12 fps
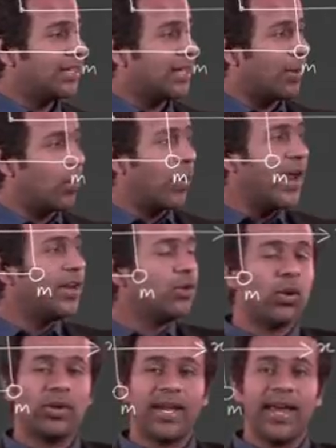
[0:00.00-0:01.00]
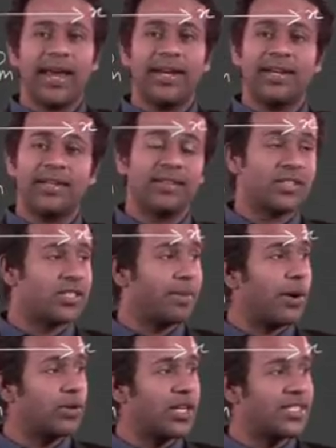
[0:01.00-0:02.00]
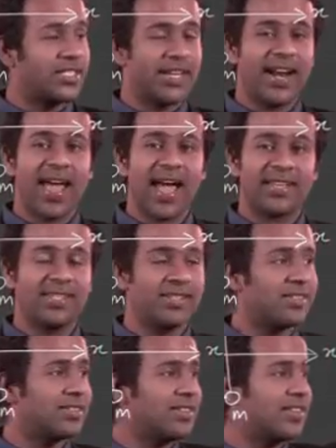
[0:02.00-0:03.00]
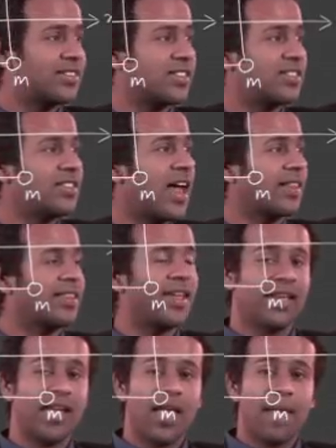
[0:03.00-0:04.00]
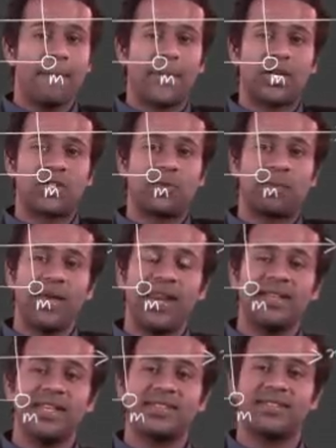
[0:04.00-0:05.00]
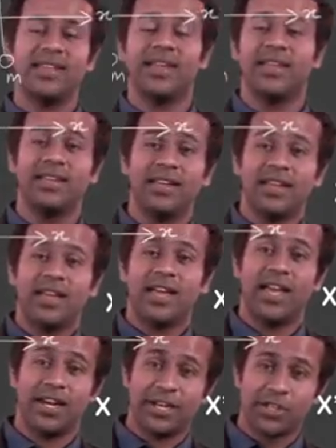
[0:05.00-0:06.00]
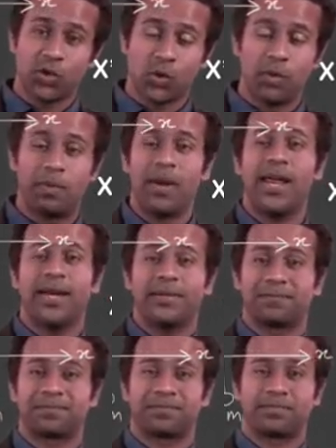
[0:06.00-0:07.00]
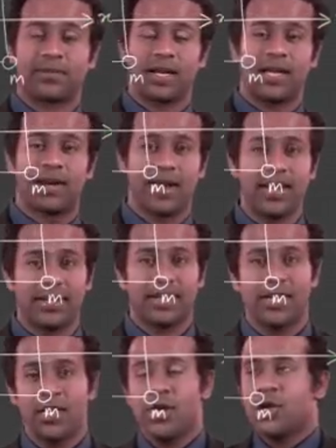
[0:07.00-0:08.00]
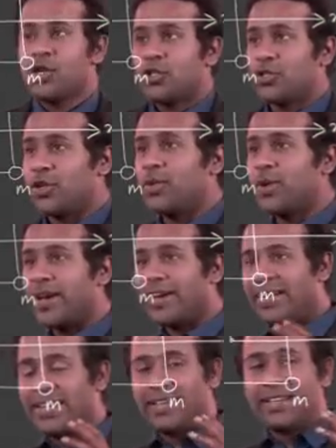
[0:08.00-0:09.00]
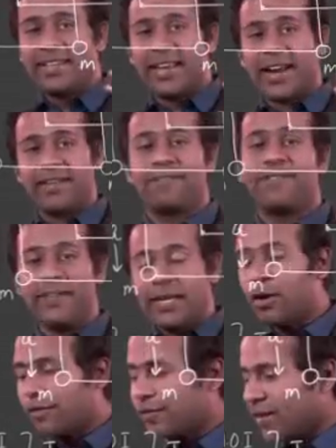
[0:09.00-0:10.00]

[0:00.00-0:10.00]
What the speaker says: that when you rotate this about the z-axis, this is nothing but spinning this thing in its own plane, right? So you can get a feel of